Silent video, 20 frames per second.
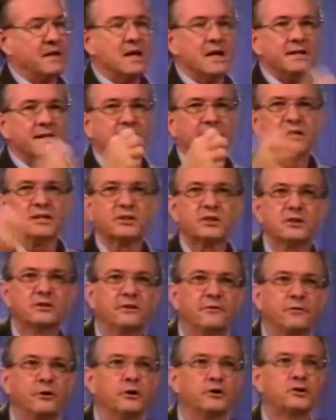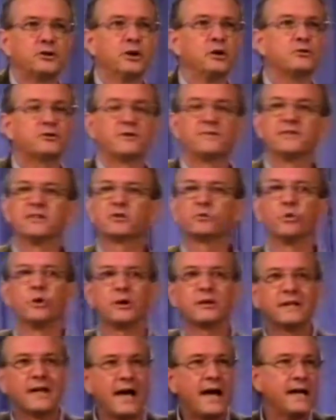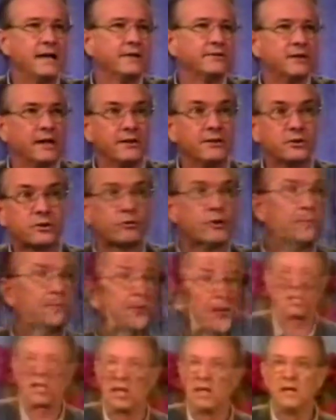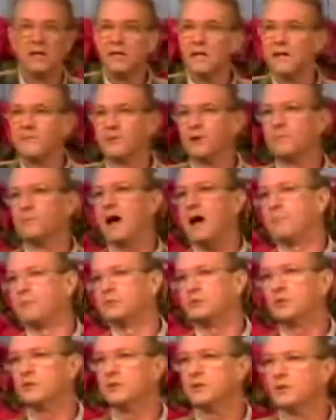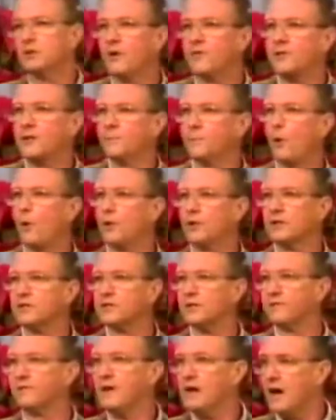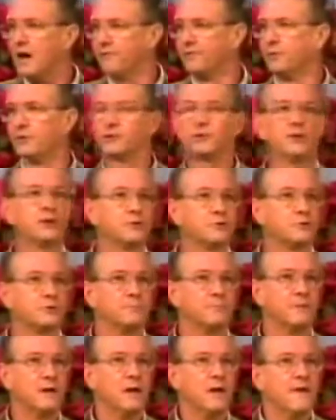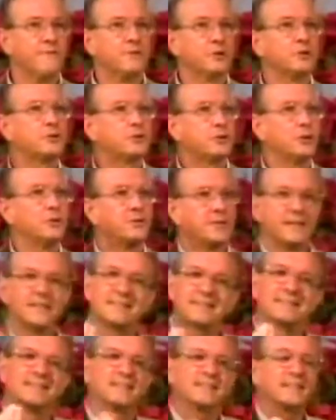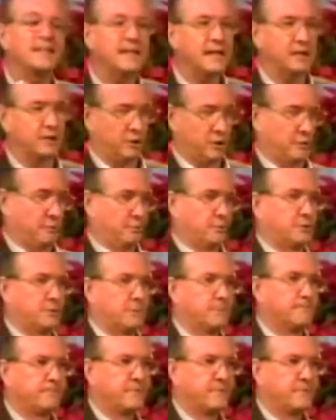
Now, this is the first use of this word gay in, in the scriptures. And if you're a Bible student, you know the importance of, of first use. First use is the seed use.